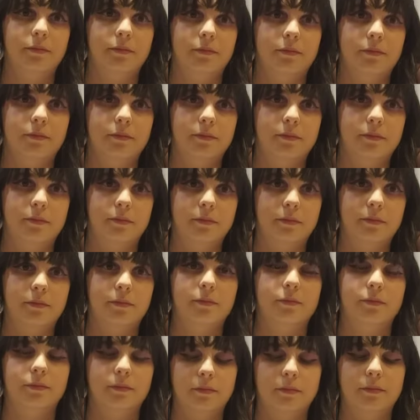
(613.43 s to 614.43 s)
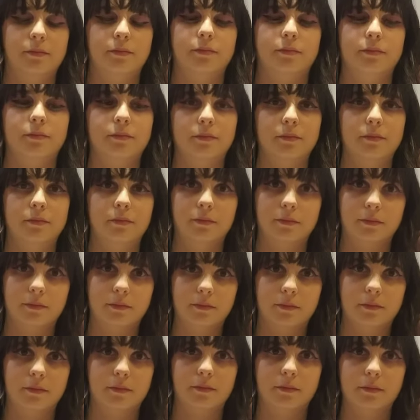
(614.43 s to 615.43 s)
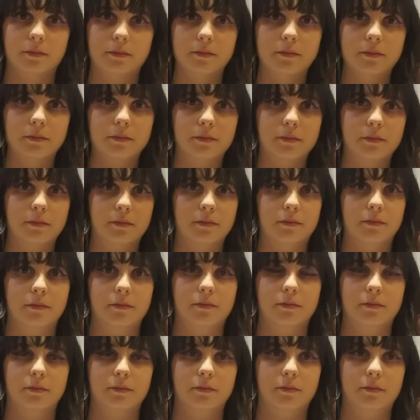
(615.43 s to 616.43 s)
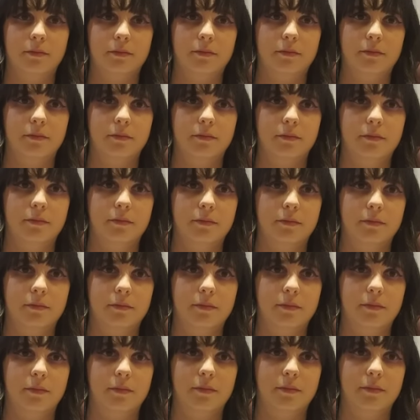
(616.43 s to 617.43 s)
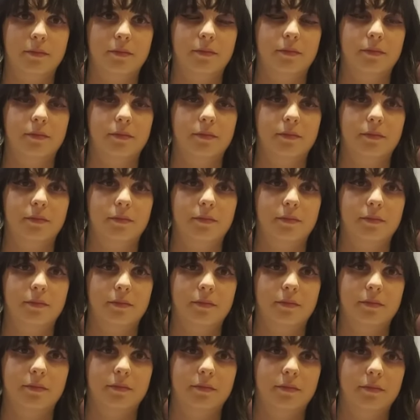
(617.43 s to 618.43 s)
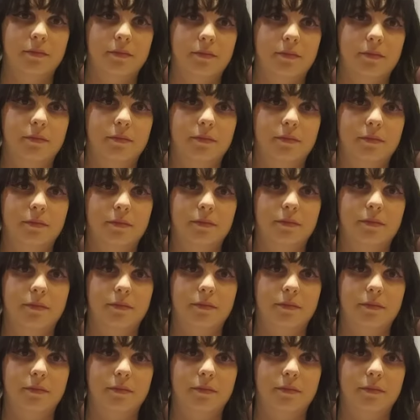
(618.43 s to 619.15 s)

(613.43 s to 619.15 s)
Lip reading: (not speaking)